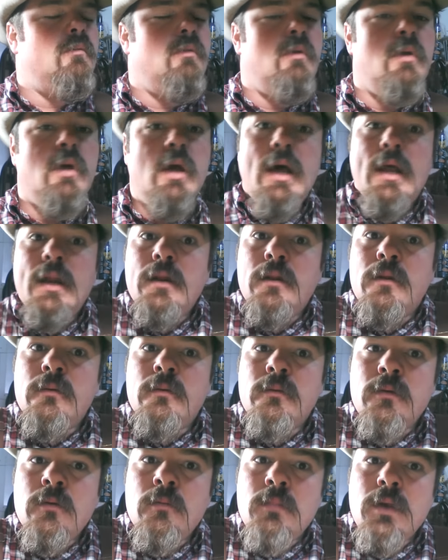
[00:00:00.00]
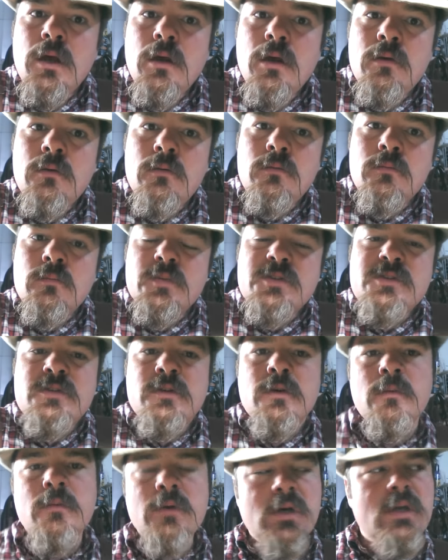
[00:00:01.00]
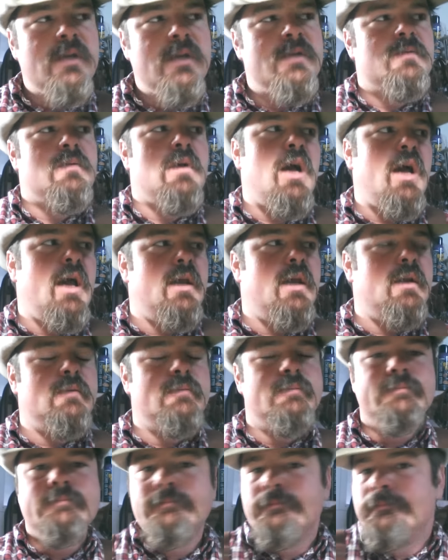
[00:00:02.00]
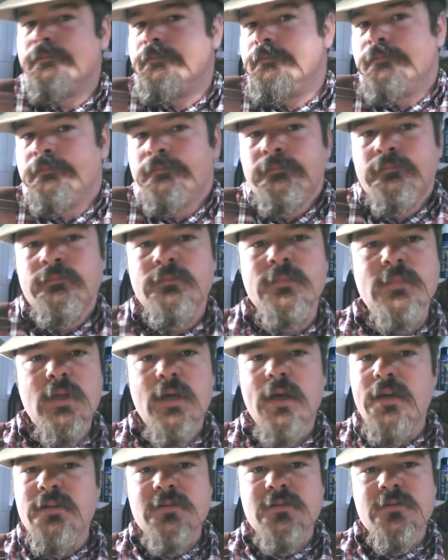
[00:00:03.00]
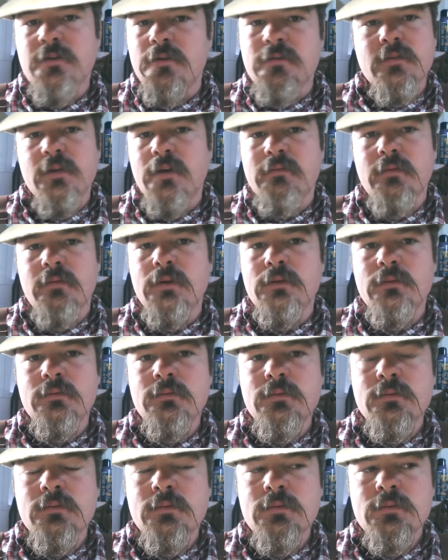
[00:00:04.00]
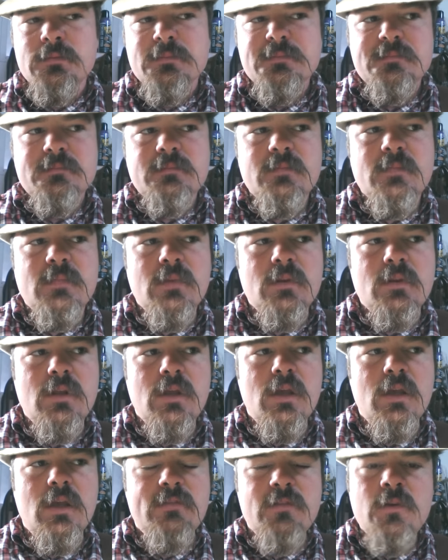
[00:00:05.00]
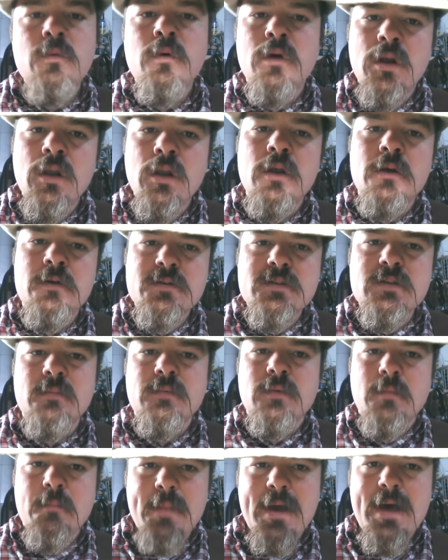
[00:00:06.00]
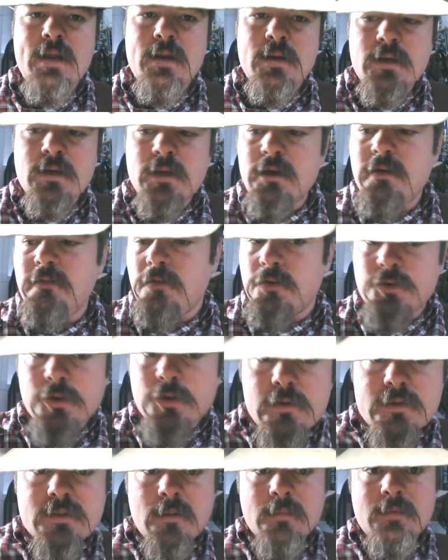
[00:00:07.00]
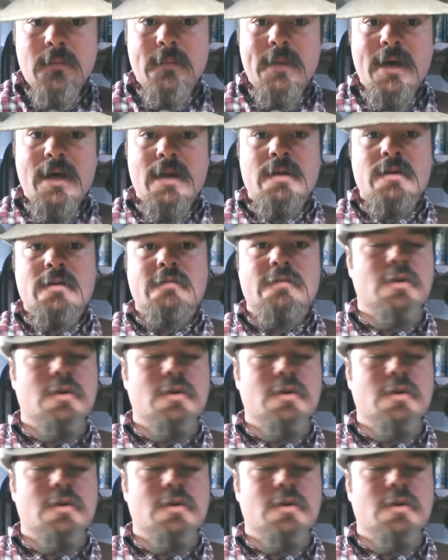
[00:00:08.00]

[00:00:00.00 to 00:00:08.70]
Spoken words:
I had to learn on my own, but you know what? He's right. It's the truth of it. If you want to learn something bad enough or do something bad enough,